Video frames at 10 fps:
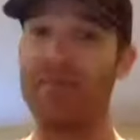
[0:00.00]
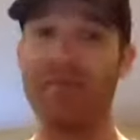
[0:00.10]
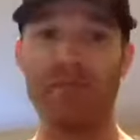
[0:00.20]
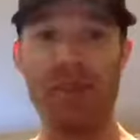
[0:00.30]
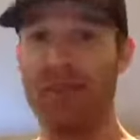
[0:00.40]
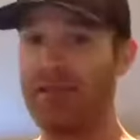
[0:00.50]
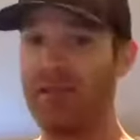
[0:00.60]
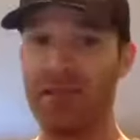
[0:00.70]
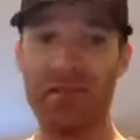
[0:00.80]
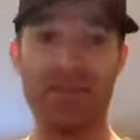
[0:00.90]

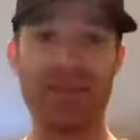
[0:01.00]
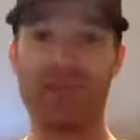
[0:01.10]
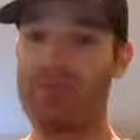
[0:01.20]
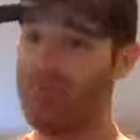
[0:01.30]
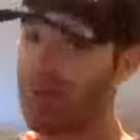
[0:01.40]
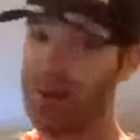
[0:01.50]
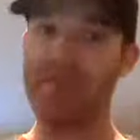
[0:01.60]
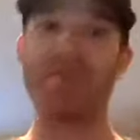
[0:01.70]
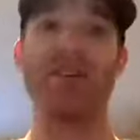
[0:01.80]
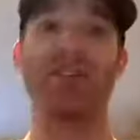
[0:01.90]
leaving these
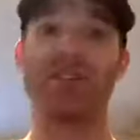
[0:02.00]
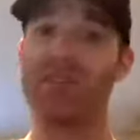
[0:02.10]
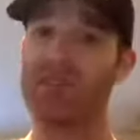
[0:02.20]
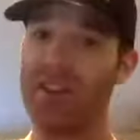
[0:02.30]
private messages.